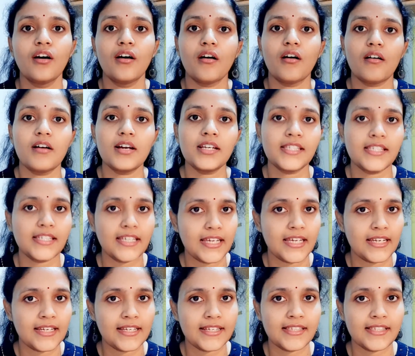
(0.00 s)
or
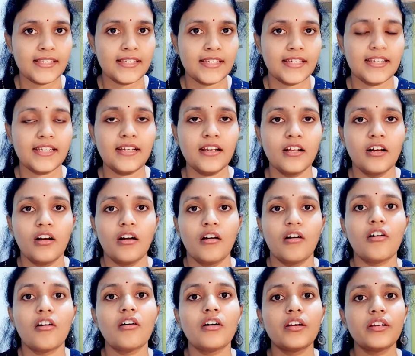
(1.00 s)
stainless steel,
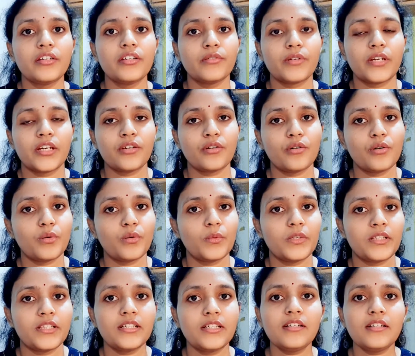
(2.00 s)
or you can go
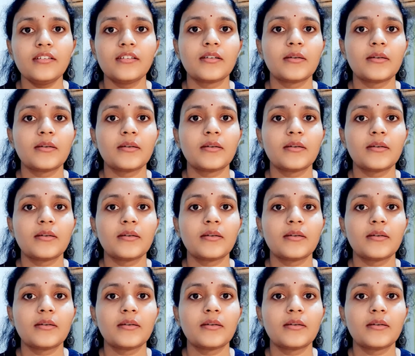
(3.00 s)
with the